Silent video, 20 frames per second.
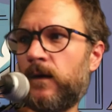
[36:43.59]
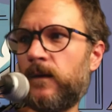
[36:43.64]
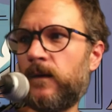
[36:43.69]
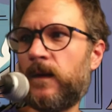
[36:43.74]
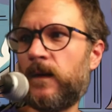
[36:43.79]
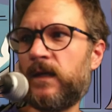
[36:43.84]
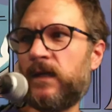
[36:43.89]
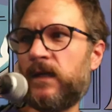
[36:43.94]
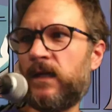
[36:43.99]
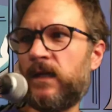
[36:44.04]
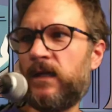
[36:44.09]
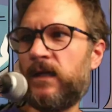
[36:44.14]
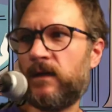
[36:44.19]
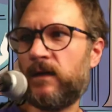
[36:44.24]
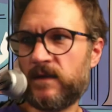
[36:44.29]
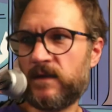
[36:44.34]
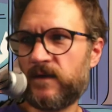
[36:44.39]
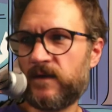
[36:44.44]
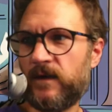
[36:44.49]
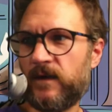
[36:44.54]
than he
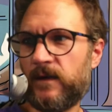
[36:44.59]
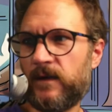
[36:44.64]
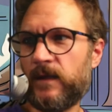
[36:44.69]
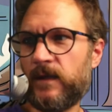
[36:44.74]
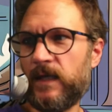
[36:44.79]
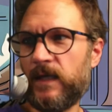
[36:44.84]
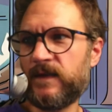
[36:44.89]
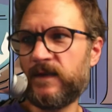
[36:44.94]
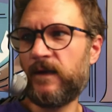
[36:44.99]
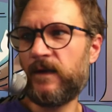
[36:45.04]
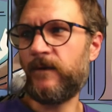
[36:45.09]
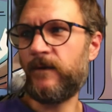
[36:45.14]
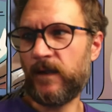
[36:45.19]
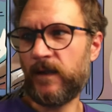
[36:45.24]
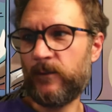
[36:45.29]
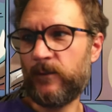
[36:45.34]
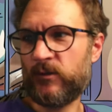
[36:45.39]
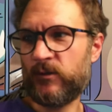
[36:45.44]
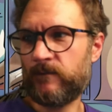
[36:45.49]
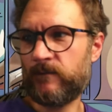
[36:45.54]
is and that's giving
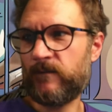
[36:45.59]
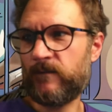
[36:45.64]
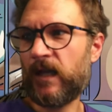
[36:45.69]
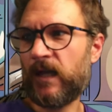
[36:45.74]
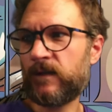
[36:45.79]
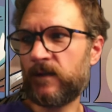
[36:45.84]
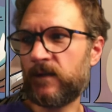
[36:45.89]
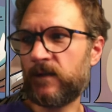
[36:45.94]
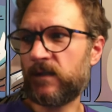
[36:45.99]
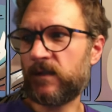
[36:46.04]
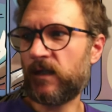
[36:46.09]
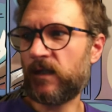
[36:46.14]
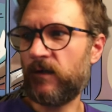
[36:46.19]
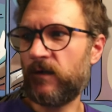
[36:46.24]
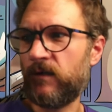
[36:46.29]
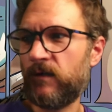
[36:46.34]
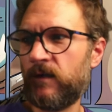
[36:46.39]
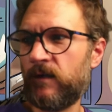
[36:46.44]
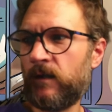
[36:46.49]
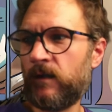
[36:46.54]
him an advantage
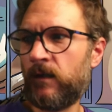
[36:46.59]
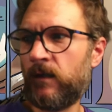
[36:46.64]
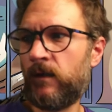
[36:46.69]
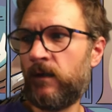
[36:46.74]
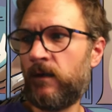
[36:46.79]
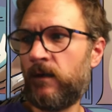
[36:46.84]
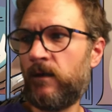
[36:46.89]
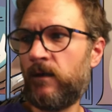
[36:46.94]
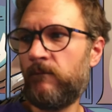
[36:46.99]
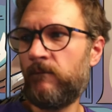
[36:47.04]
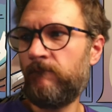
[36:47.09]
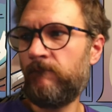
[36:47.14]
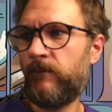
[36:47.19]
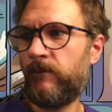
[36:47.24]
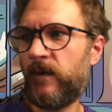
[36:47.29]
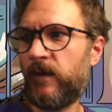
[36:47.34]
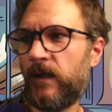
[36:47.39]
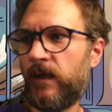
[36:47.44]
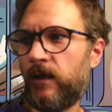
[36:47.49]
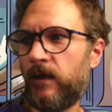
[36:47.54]
here
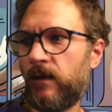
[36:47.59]
but